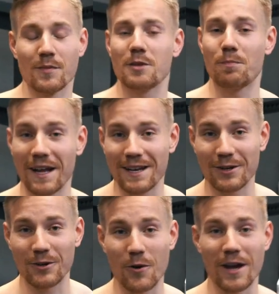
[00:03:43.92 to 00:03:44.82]
depending
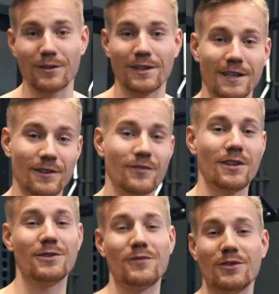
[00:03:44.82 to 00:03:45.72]
on where you live,
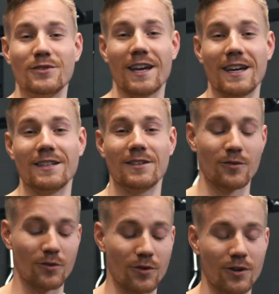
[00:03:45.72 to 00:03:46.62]
in a few
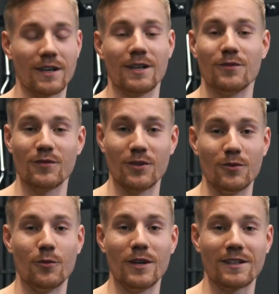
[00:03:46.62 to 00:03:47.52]
days or in a few
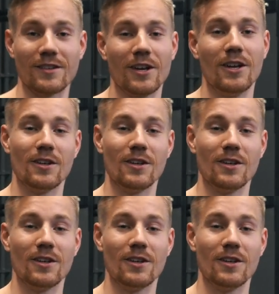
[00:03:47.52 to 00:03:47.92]
weeks.